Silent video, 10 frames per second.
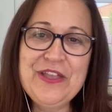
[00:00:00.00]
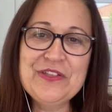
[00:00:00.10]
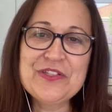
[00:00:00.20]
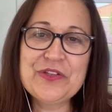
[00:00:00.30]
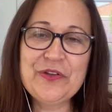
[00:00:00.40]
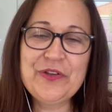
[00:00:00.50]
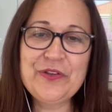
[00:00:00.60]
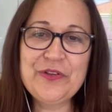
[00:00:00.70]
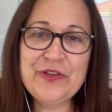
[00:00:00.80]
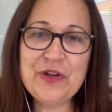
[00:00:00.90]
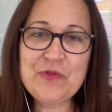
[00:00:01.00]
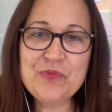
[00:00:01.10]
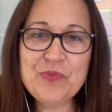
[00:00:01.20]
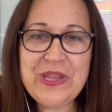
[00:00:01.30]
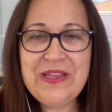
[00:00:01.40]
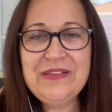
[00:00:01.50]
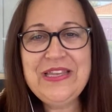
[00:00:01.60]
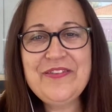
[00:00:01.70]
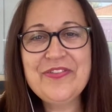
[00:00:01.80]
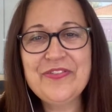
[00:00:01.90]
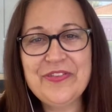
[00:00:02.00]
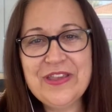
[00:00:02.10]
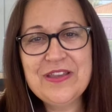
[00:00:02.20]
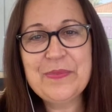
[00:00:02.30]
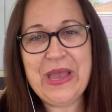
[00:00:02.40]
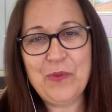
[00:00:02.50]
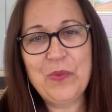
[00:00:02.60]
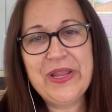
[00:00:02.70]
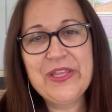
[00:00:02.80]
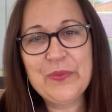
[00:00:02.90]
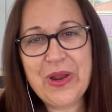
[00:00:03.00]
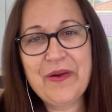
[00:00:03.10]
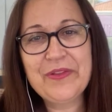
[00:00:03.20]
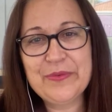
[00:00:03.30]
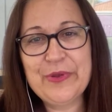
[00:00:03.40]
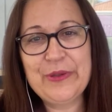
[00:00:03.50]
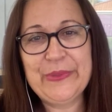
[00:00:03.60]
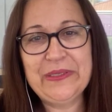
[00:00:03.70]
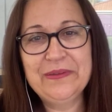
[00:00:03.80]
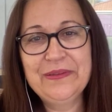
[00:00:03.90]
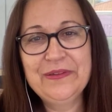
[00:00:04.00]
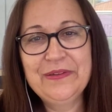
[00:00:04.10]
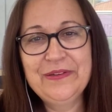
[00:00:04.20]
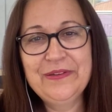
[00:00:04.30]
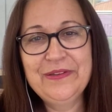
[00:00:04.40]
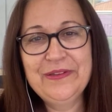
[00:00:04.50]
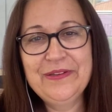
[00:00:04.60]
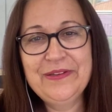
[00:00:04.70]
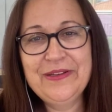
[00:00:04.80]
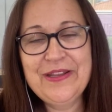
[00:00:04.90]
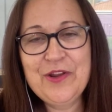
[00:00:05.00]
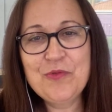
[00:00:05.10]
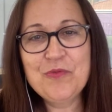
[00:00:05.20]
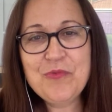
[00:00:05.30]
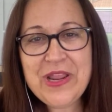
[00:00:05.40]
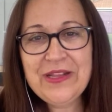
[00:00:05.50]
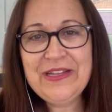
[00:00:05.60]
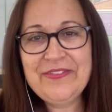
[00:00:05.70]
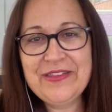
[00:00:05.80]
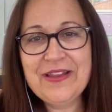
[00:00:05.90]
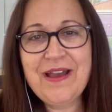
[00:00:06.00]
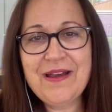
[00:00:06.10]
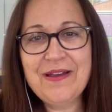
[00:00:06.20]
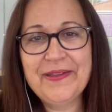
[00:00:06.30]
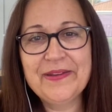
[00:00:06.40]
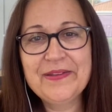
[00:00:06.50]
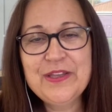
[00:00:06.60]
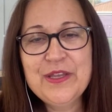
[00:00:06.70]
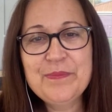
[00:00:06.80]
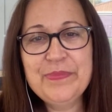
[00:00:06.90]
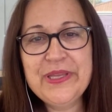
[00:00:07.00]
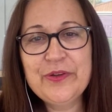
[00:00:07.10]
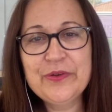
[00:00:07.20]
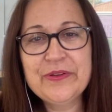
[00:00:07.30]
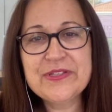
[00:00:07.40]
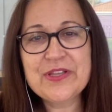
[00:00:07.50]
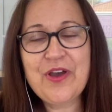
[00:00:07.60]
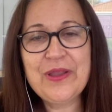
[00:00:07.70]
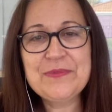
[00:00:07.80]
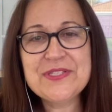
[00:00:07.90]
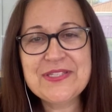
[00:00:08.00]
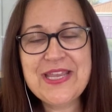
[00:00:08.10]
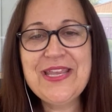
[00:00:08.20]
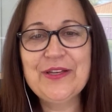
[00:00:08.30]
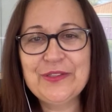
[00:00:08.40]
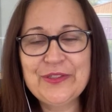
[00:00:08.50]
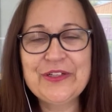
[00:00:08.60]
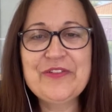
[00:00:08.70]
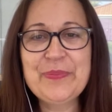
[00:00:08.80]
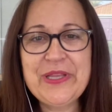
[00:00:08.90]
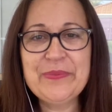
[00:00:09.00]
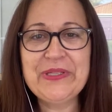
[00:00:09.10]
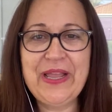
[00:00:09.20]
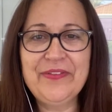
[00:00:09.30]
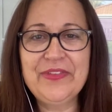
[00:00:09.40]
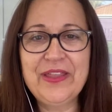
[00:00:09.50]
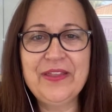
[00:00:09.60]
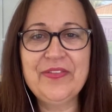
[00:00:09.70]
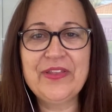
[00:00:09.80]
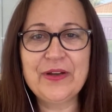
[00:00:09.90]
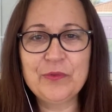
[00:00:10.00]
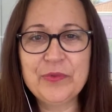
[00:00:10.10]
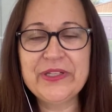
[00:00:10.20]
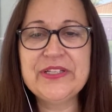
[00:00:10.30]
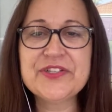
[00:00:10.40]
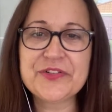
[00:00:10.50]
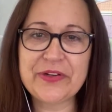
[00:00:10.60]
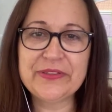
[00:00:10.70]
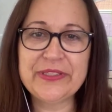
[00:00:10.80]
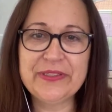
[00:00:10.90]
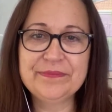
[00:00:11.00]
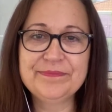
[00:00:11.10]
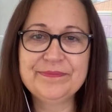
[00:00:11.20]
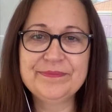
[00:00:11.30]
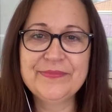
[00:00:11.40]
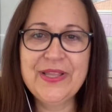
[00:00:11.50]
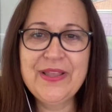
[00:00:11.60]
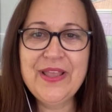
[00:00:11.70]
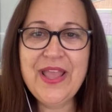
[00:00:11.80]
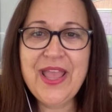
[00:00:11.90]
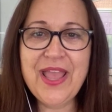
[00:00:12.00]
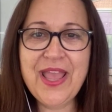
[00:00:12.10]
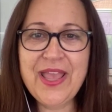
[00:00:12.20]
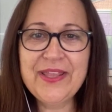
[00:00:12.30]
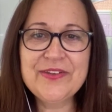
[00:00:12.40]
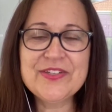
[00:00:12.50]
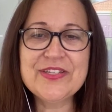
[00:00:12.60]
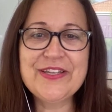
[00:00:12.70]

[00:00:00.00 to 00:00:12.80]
So, really think about where you are at the moment. Really think hard, because I'm seeing a lot of people out there that are really struggling. And,